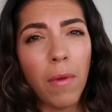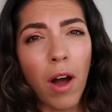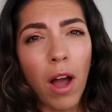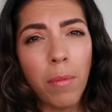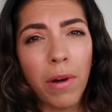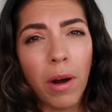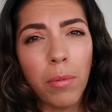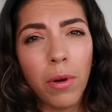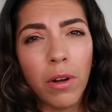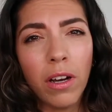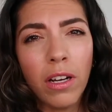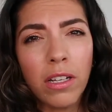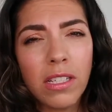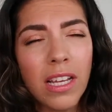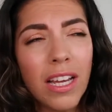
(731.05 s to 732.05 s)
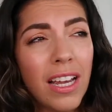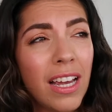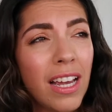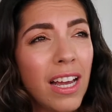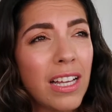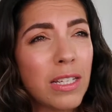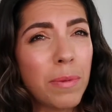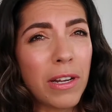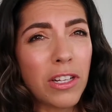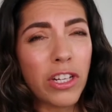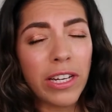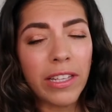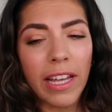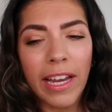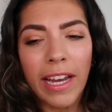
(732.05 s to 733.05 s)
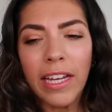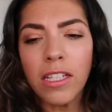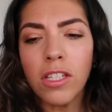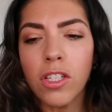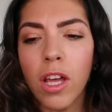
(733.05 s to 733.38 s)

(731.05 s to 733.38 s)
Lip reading: eyebrow product, especially in the heat.